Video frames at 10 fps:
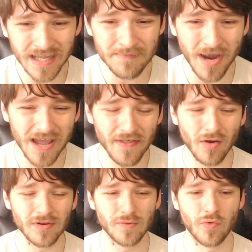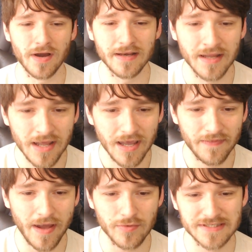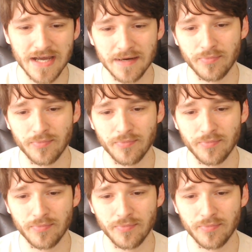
Am I the only one that was not